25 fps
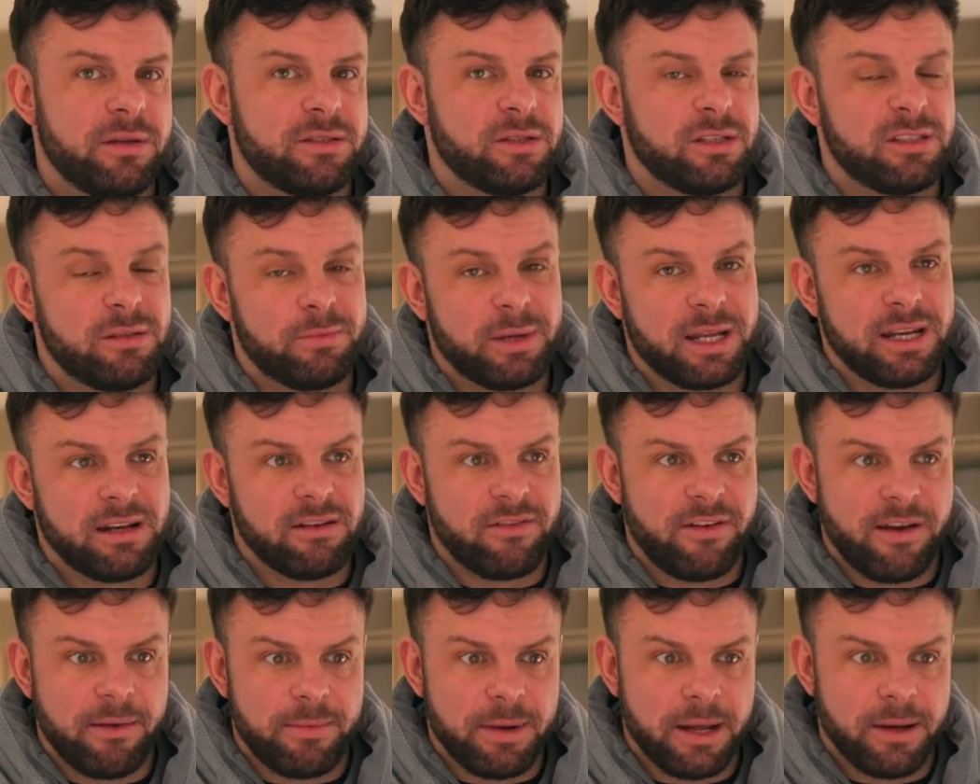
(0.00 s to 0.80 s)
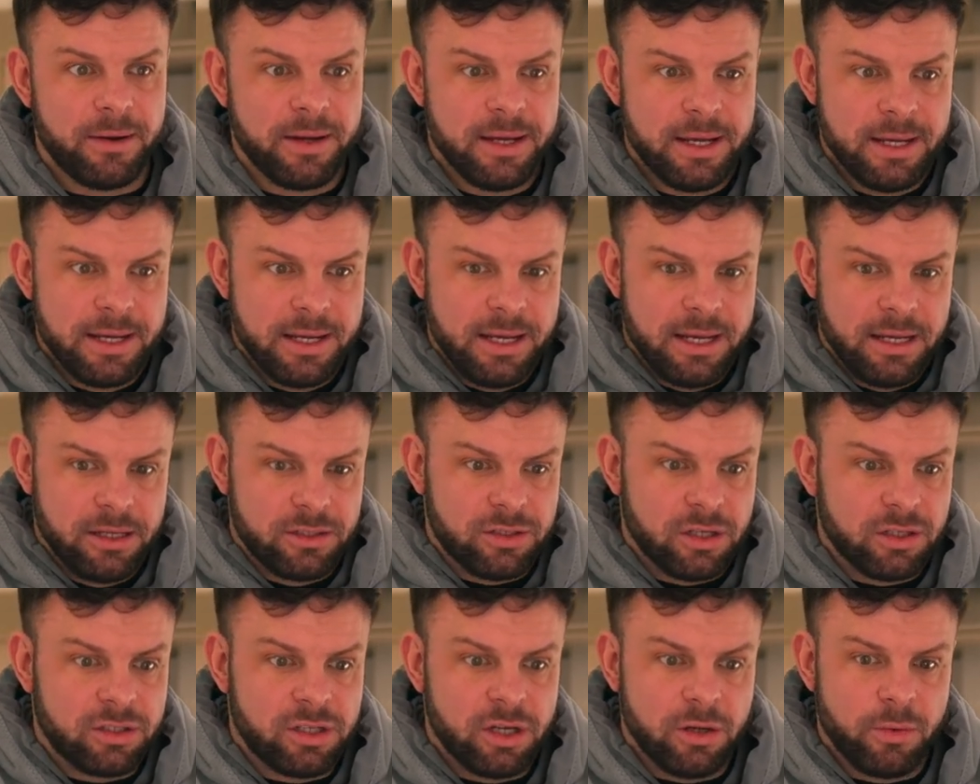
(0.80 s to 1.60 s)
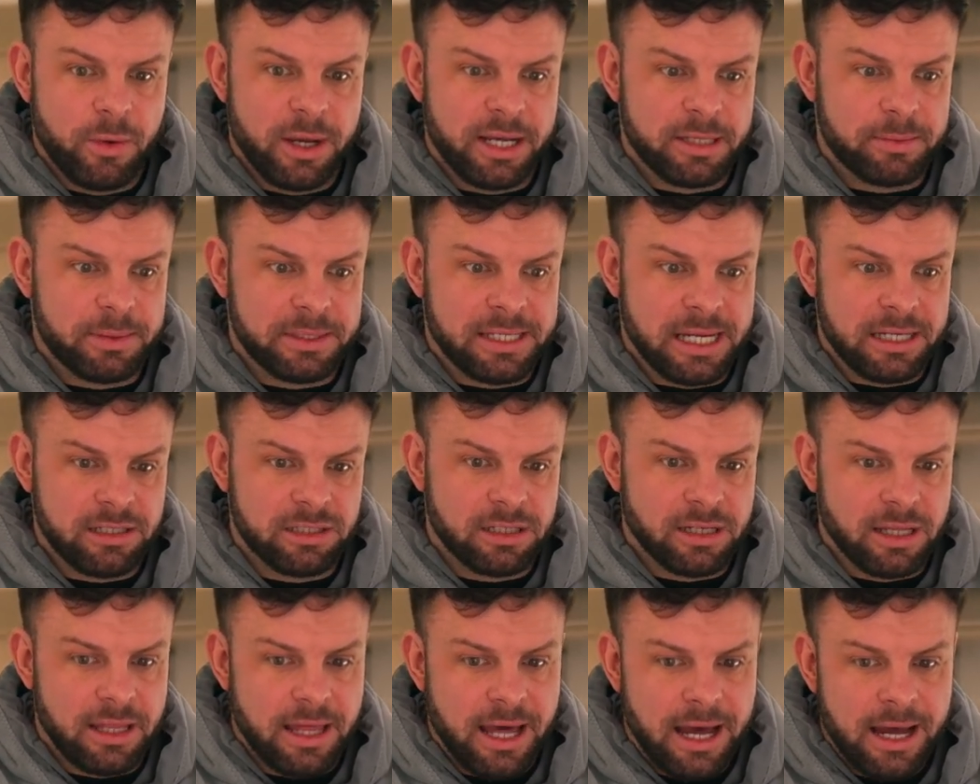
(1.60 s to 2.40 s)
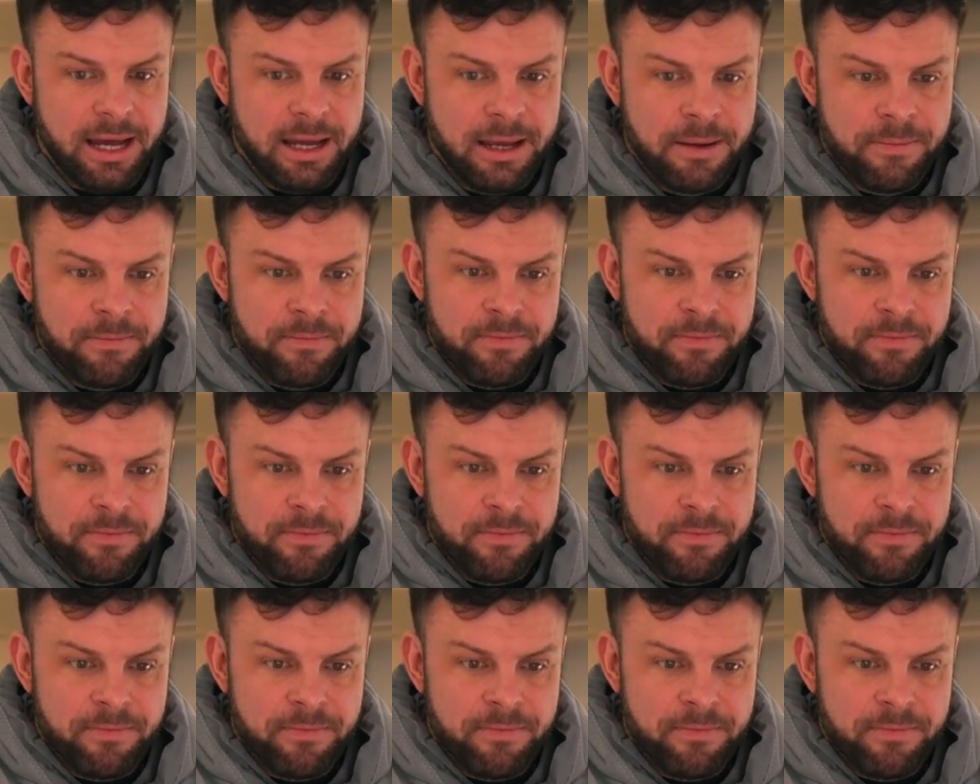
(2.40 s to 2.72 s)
So it's the beginning of Feb now. So 2 weeks potentially there.